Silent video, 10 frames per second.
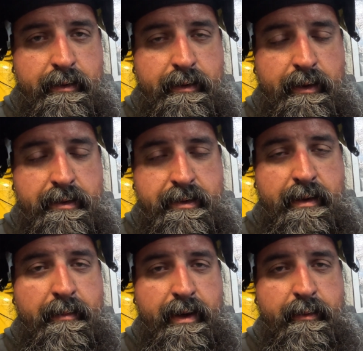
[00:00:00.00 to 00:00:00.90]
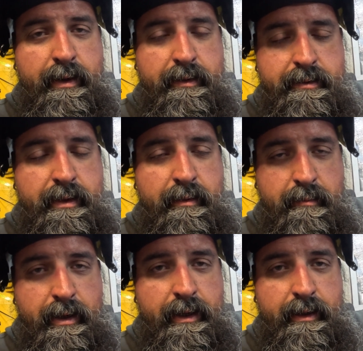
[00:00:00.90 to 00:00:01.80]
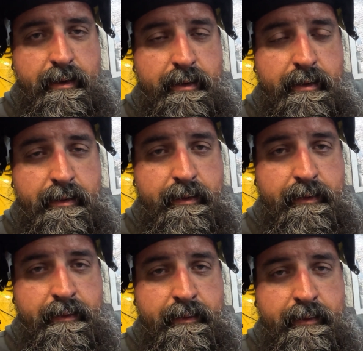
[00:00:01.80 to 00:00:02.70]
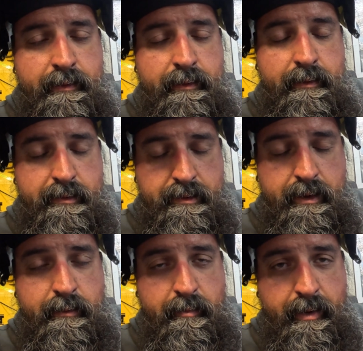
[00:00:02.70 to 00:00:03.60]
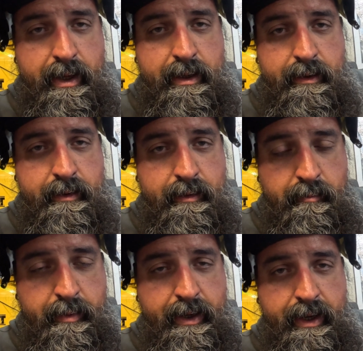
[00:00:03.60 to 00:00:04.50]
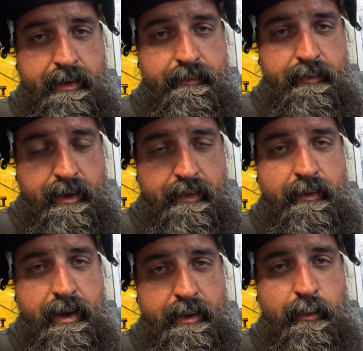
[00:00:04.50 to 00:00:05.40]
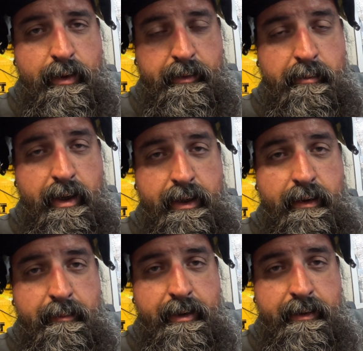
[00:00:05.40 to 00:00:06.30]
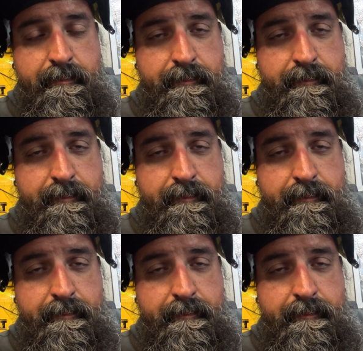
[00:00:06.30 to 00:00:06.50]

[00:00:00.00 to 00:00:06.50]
is that my welds don't break. The steel will bend, but I have never had a weld break on me.